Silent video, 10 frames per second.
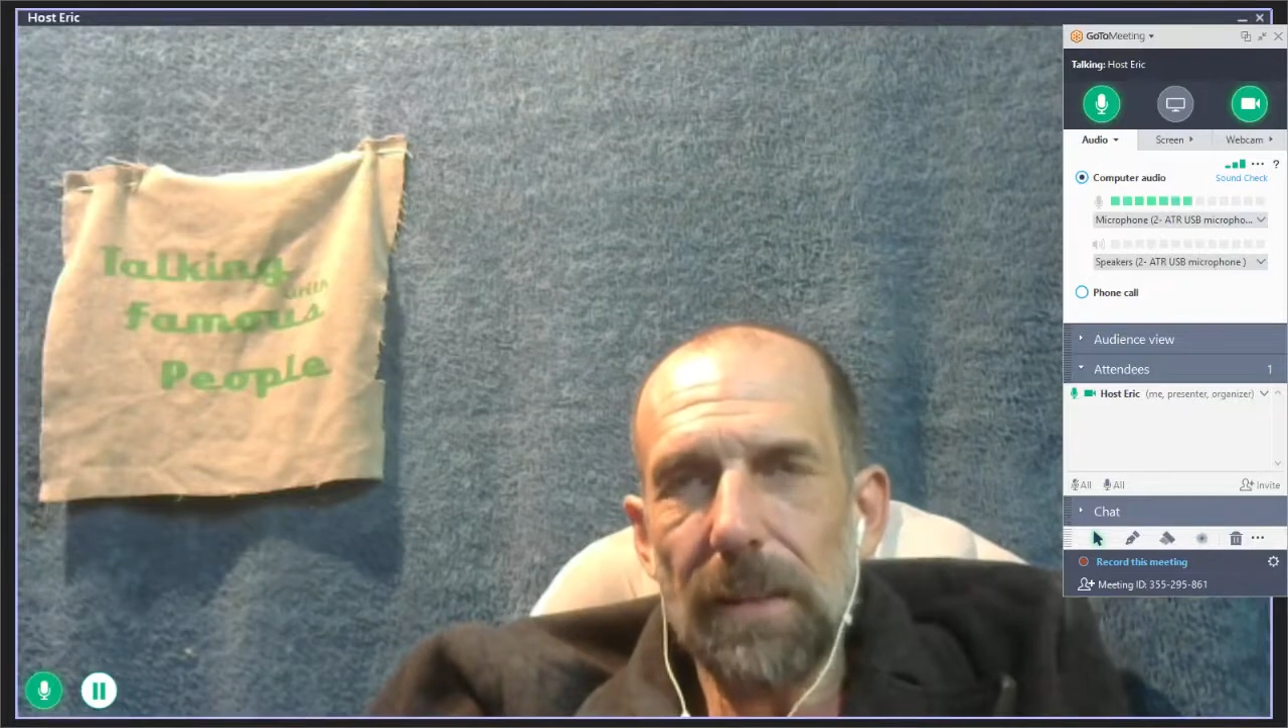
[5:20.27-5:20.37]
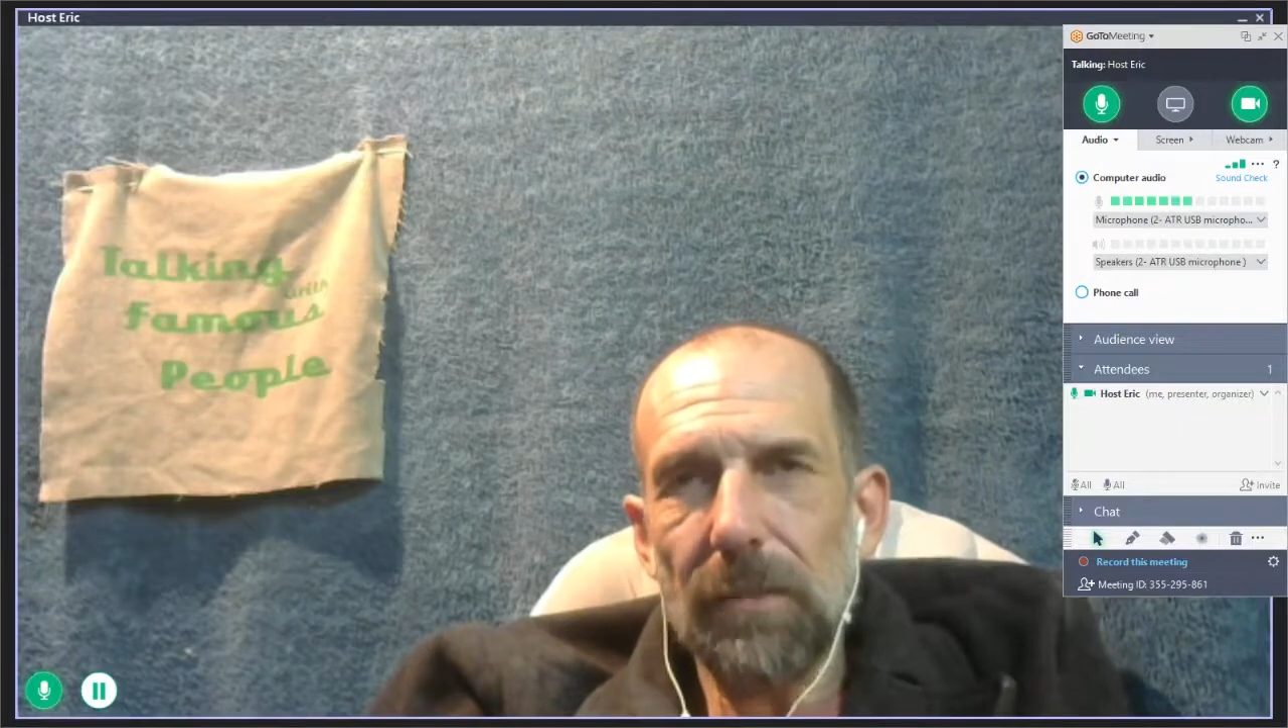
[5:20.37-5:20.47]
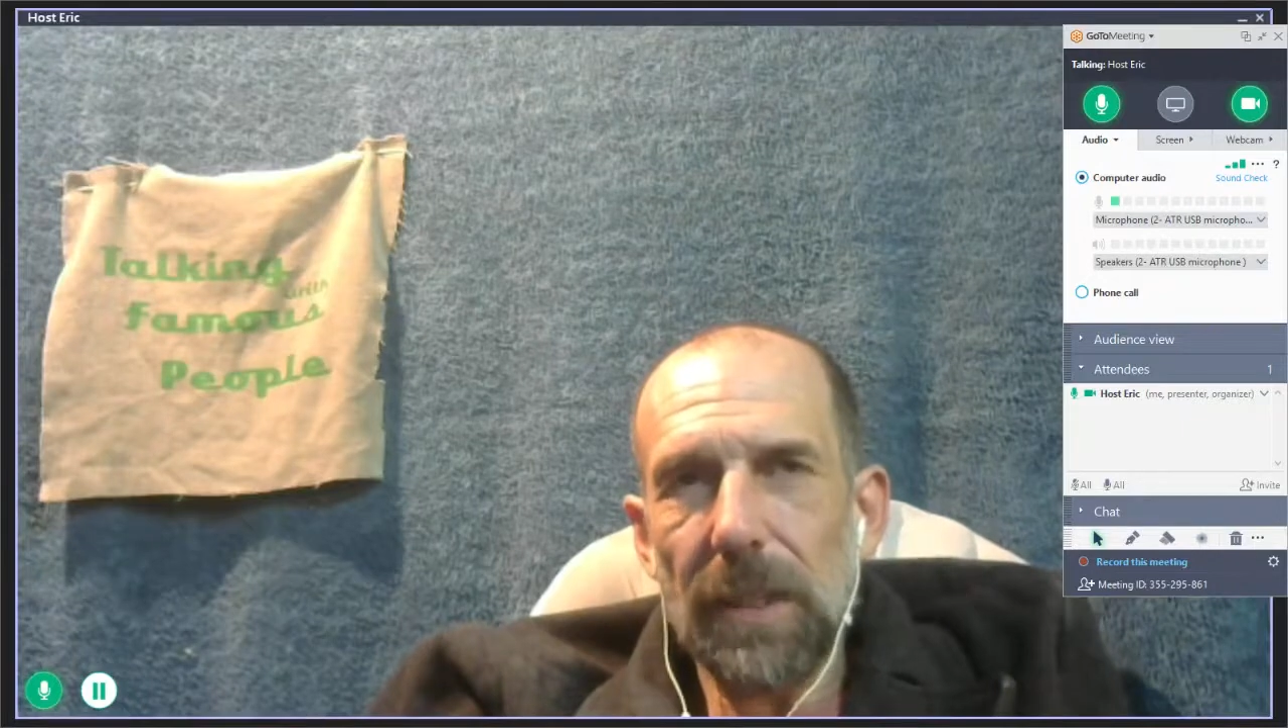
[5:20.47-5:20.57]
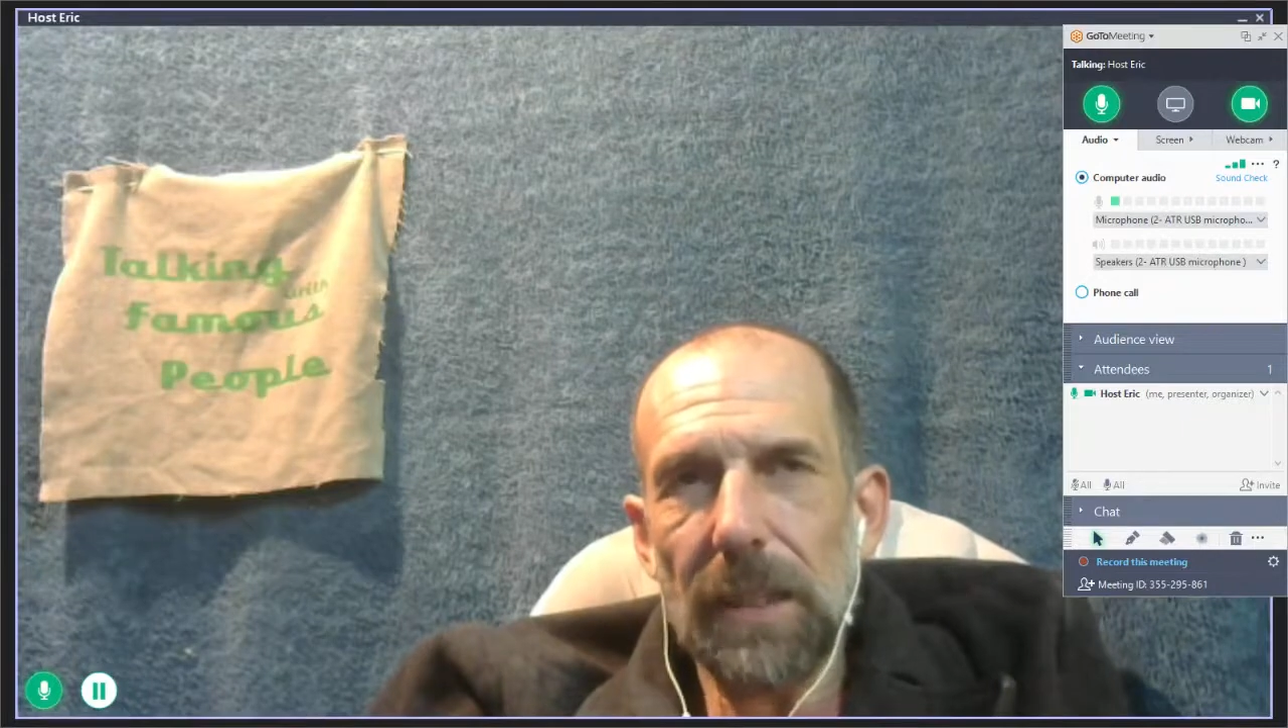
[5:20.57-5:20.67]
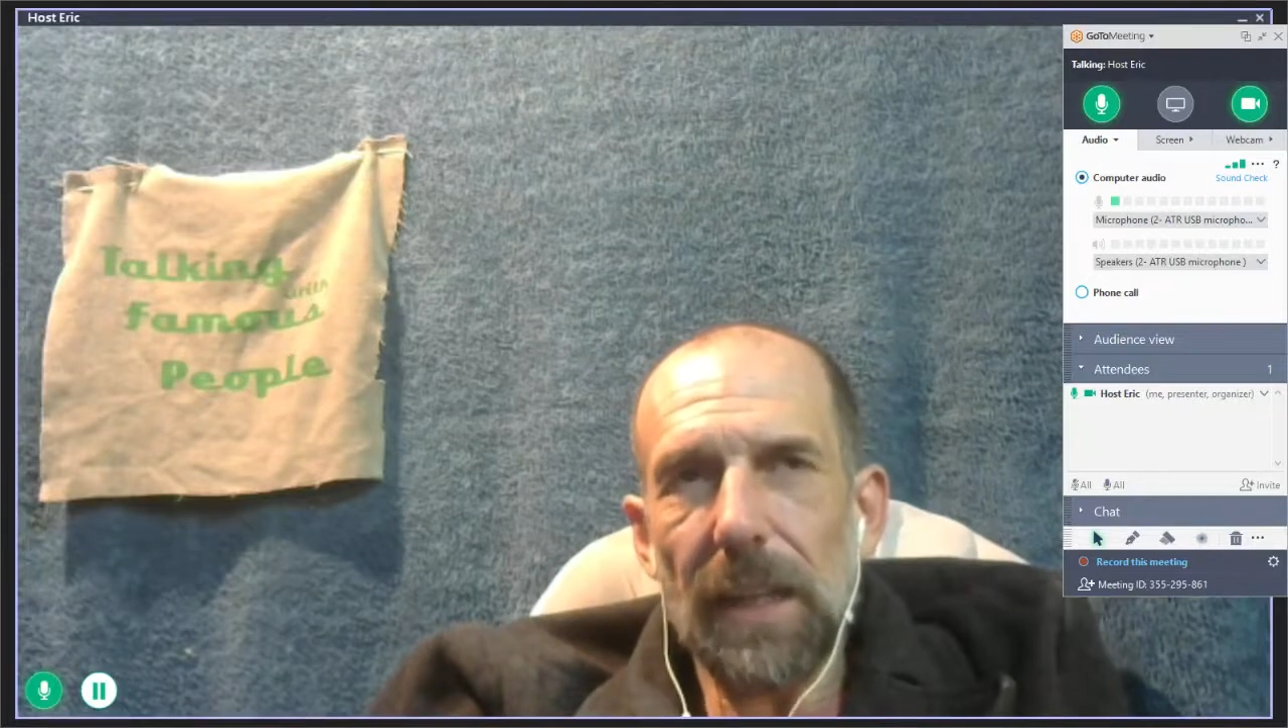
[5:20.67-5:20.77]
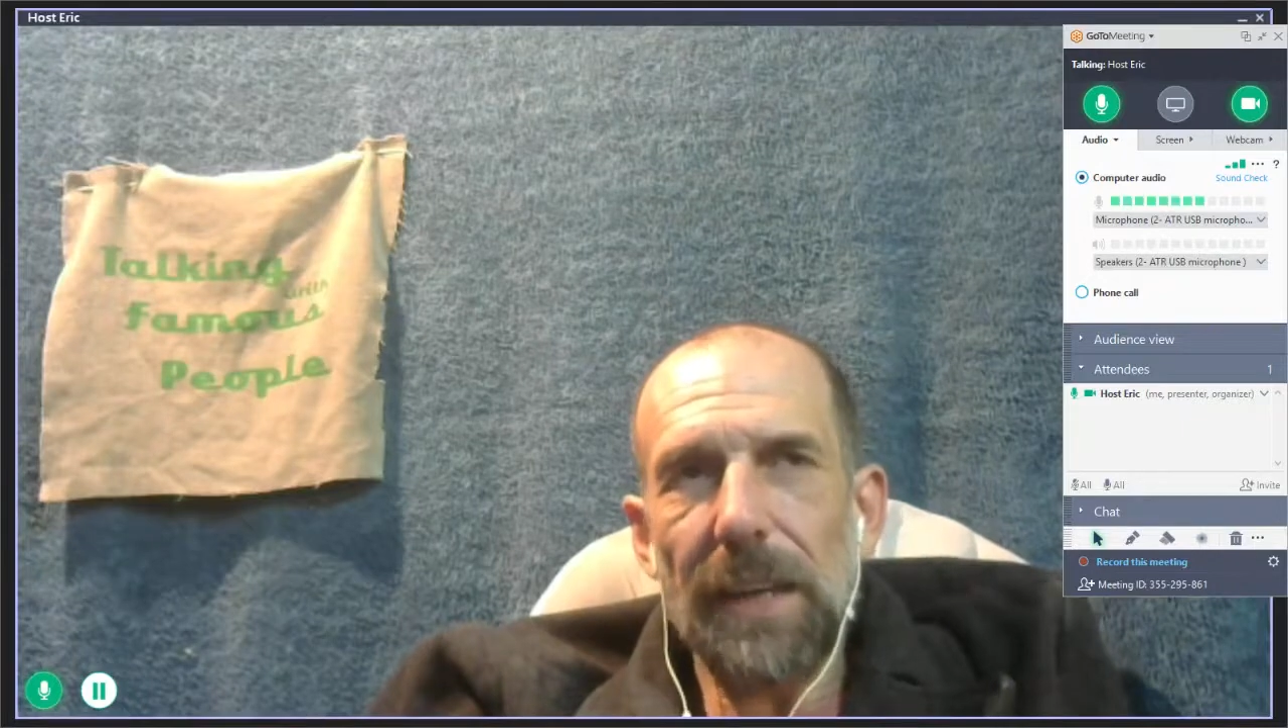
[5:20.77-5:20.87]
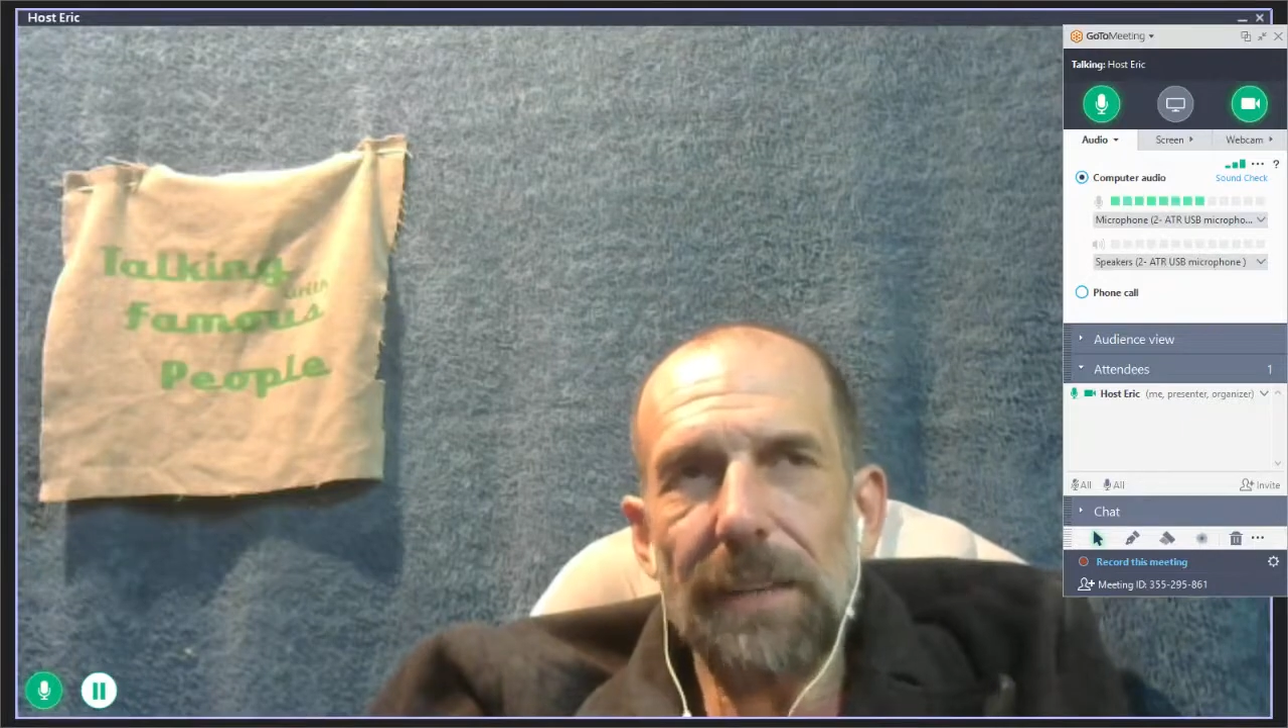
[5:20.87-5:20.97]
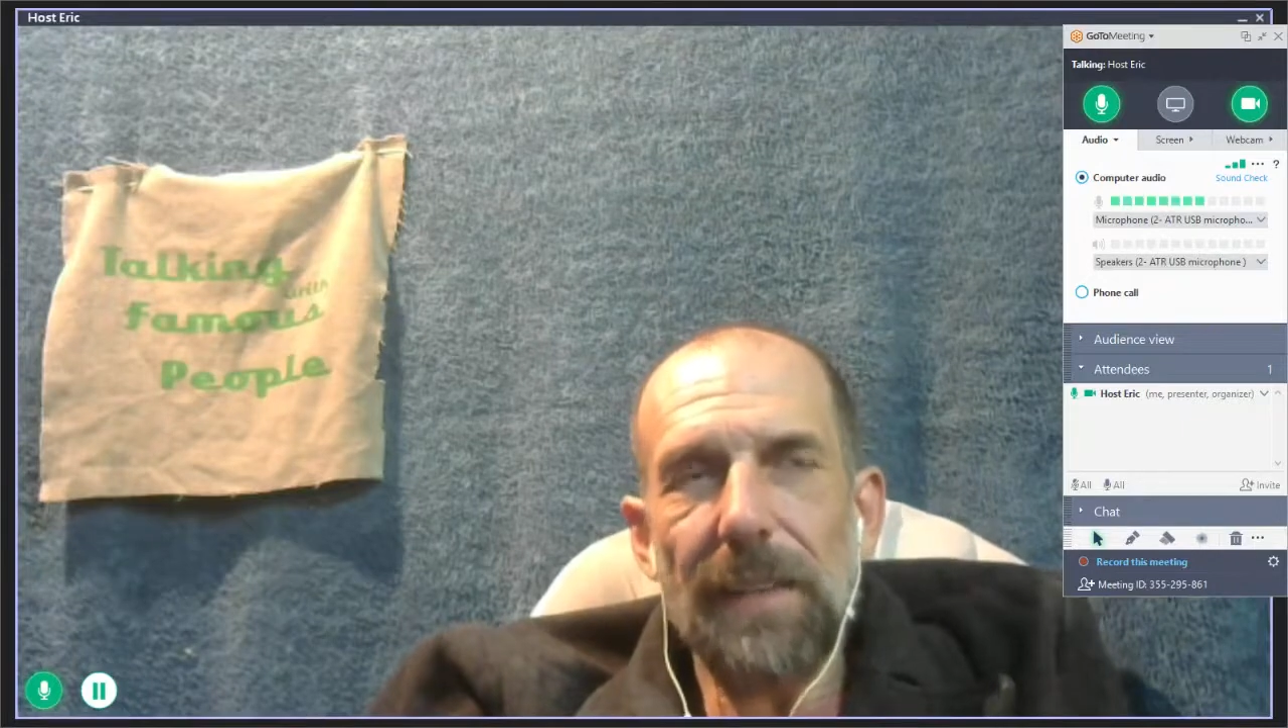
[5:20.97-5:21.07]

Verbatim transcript: realize